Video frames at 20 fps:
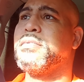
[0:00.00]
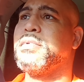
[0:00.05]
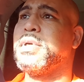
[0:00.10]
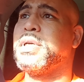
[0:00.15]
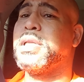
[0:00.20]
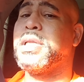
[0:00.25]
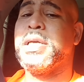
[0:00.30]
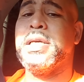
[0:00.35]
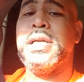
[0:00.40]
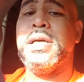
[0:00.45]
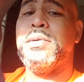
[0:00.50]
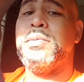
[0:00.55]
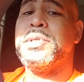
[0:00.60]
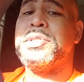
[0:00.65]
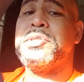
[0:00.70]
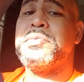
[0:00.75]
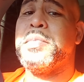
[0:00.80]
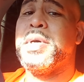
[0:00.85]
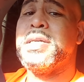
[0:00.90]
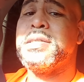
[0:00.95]
Clean up
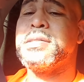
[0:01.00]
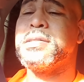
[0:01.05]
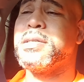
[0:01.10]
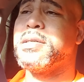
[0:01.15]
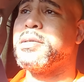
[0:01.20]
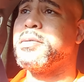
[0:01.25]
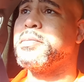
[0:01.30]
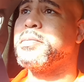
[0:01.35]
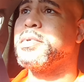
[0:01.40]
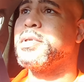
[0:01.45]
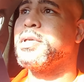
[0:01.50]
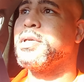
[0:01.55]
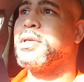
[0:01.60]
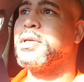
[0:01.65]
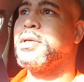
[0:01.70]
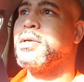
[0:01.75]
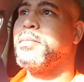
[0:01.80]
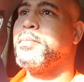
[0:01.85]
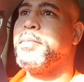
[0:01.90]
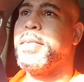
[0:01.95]
what you mess up.
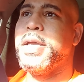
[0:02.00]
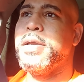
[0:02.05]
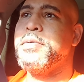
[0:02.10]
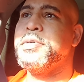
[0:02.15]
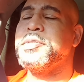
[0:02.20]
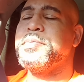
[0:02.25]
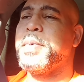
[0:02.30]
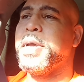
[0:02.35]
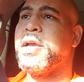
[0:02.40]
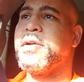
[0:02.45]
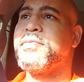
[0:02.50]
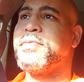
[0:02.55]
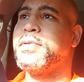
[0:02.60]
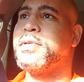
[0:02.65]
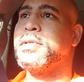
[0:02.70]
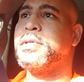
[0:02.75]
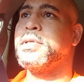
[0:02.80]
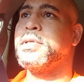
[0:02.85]
Be respectful.